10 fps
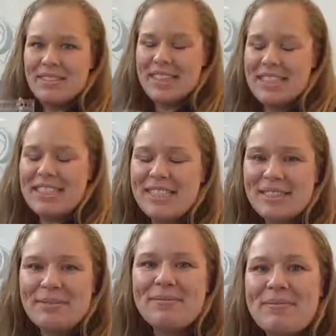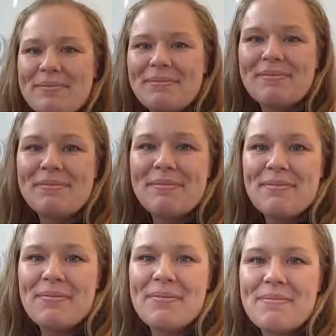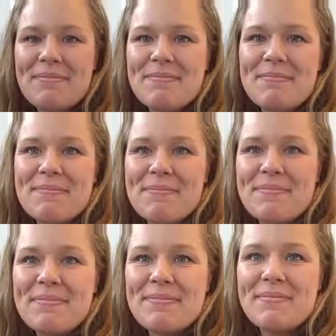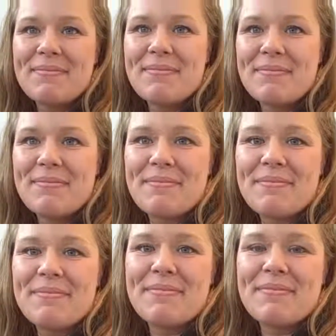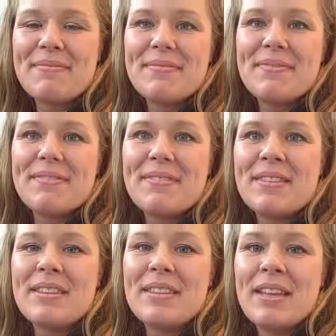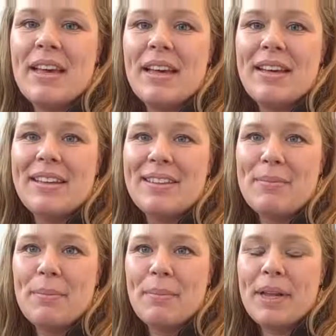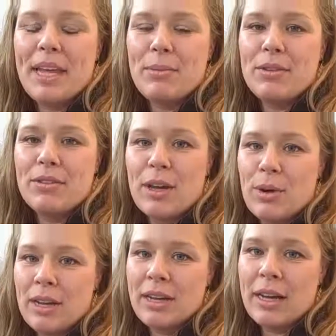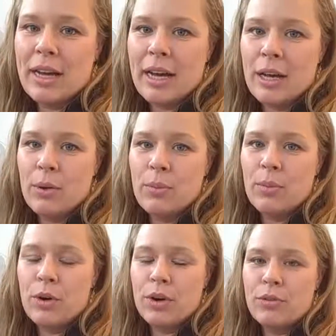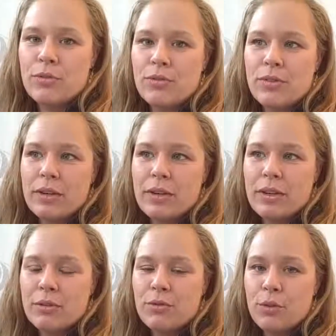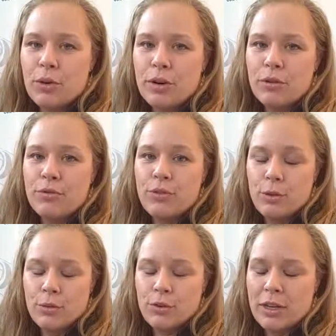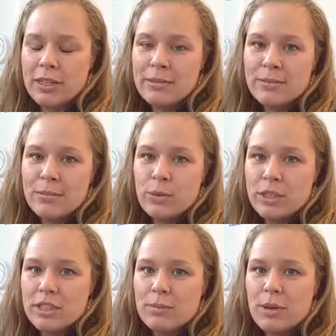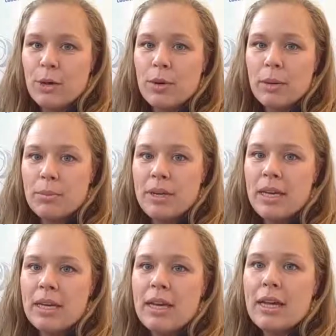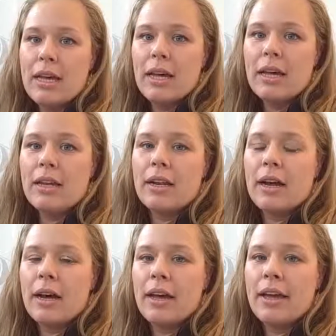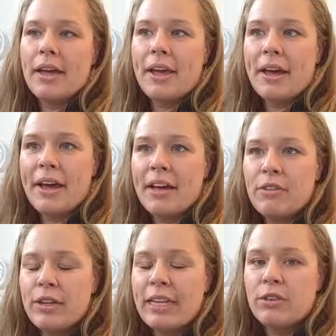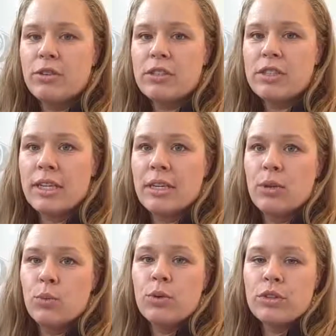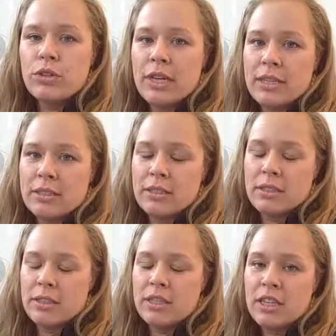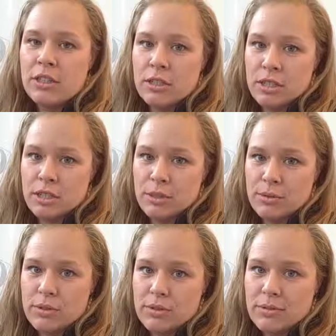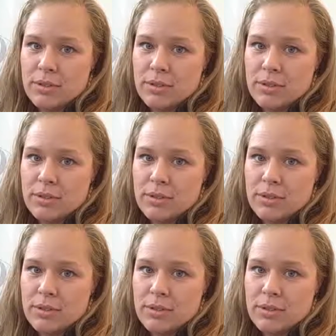Yes. So go ahead. Introduce yourself. And my name is Gabriella. I work for Futurella, which is my own company. Okay. And I have an interest in water and sanitation issues.